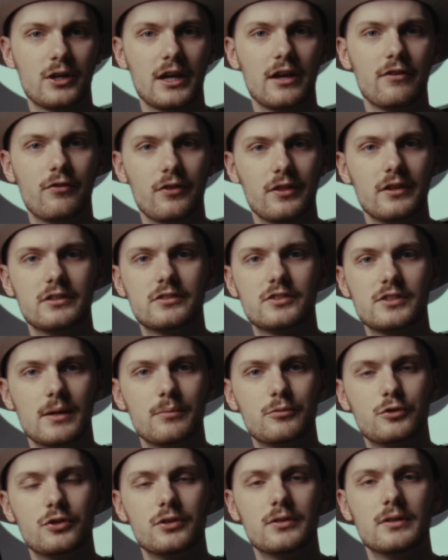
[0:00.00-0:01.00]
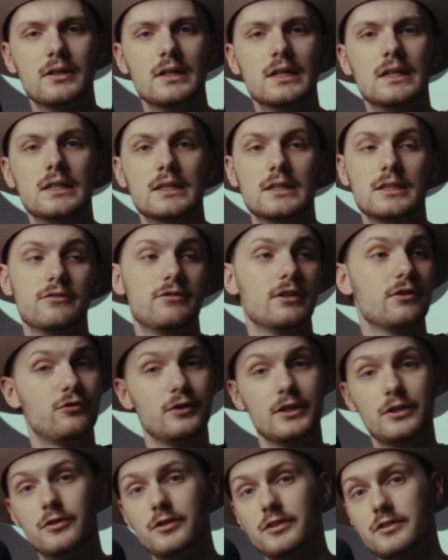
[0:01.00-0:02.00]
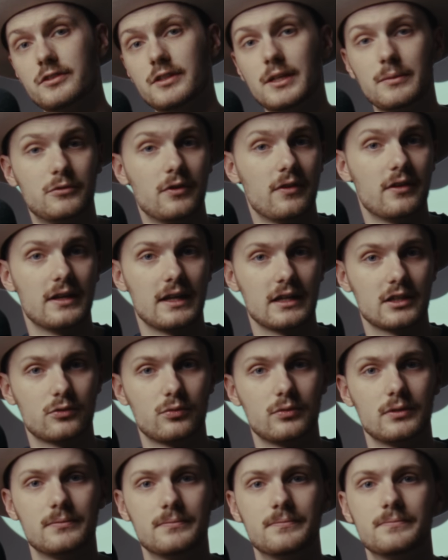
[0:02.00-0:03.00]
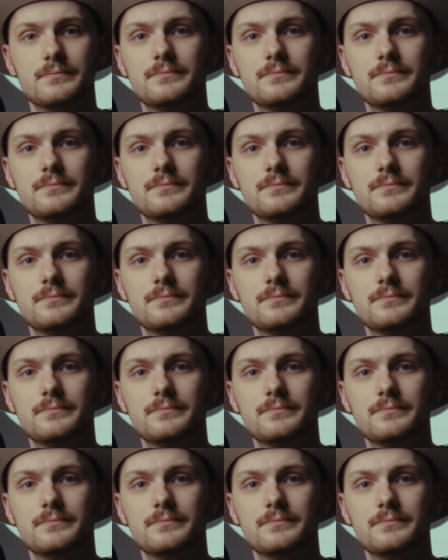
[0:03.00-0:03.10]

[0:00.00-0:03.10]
care for this chapter, feel free to skip to the next one.